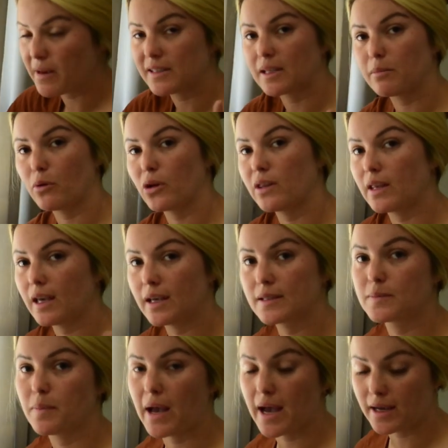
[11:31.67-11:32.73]
as I'm putting the
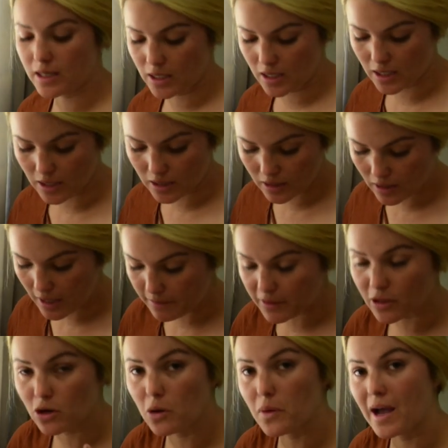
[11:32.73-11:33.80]
eggs back in, I'm
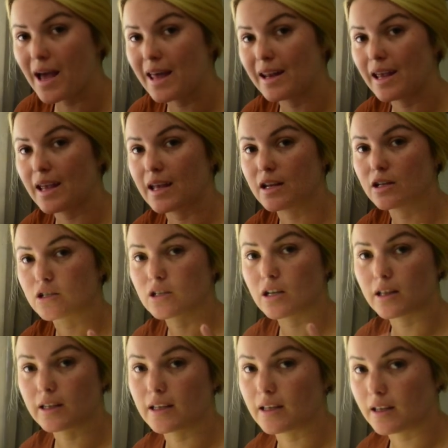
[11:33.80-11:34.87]
going to go ahead and
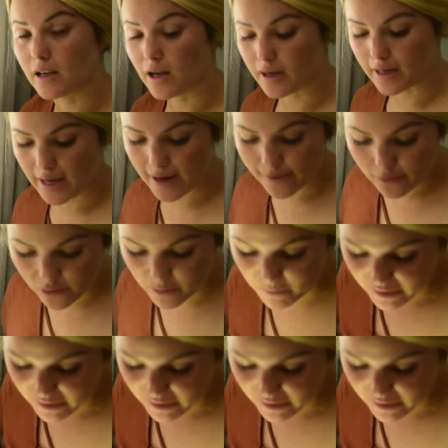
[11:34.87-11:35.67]
candle them